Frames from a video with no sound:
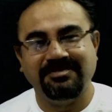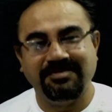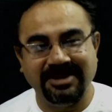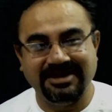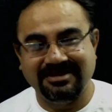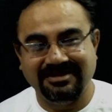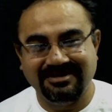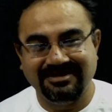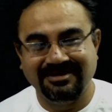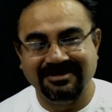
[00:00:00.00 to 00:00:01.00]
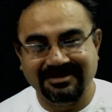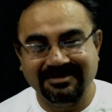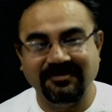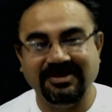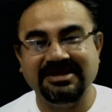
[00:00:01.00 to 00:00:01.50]
but
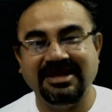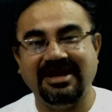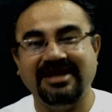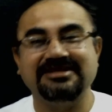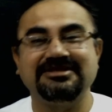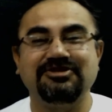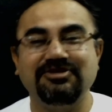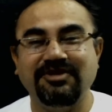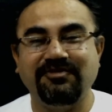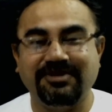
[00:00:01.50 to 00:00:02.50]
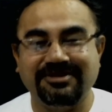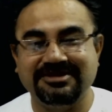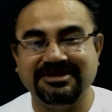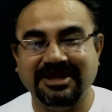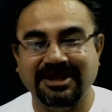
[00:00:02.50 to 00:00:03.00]
when they ask to the
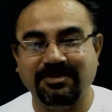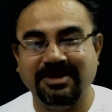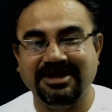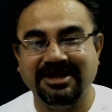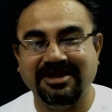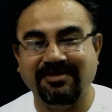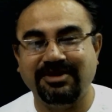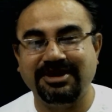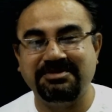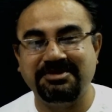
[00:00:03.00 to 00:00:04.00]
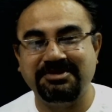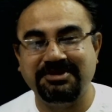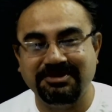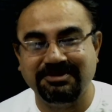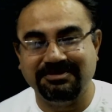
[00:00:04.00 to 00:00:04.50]
photosynthetic bacteria, what about
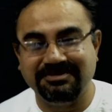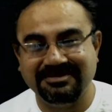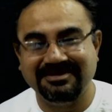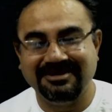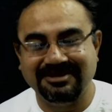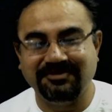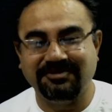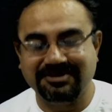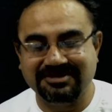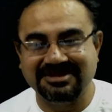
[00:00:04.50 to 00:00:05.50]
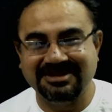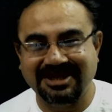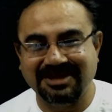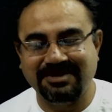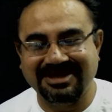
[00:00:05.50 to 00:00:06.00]
you? The
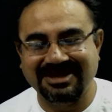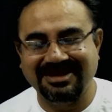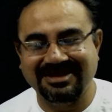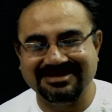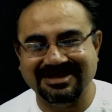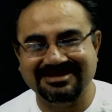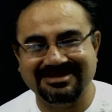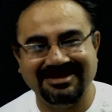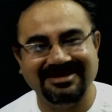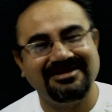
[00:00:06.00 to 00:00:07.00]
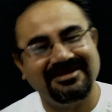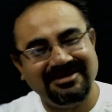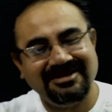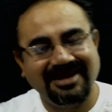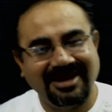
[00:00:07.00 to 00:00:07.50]
photosynthetic bacteria is answering,
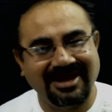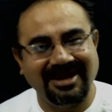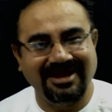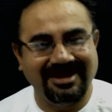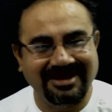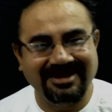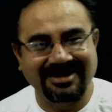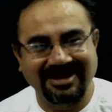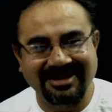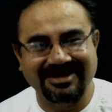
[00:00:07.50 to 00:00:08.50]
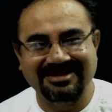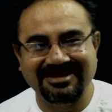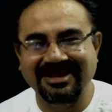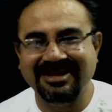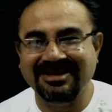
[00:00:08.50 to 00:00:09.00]
I'll eat
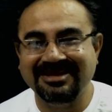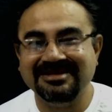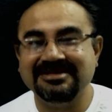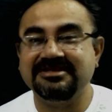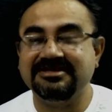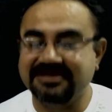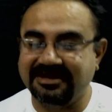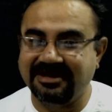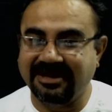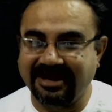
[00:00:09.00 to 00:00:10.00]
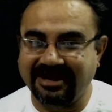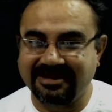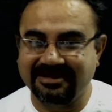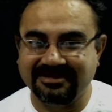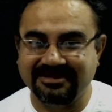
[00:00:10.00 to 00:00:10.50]
the sunlight.
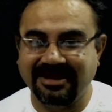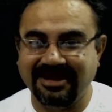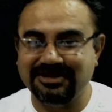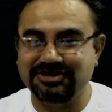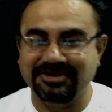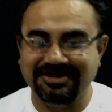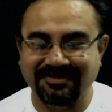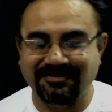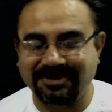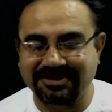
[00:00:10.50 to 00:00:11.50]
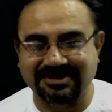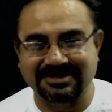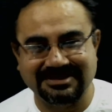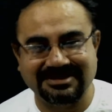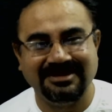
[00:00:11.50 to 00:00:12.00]
They enjoy the
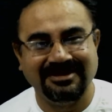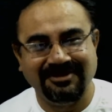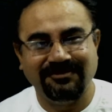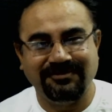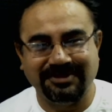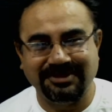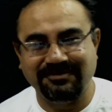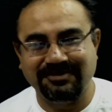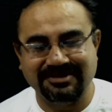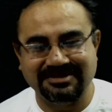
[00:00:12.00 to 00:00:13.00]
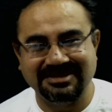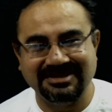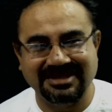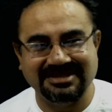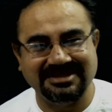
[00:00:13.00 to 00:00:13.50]
photons for the
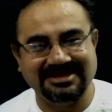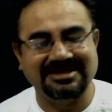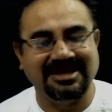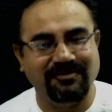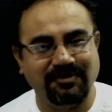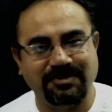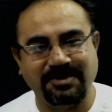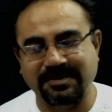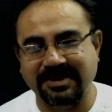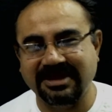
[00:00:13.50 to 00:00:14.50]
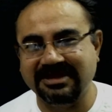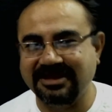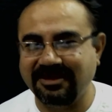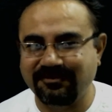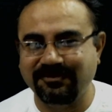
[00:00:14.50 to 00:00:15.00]
photosynthesis and for preparing
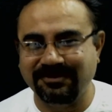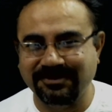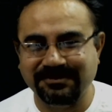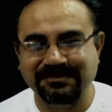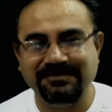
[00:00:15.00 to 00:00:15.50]
their food.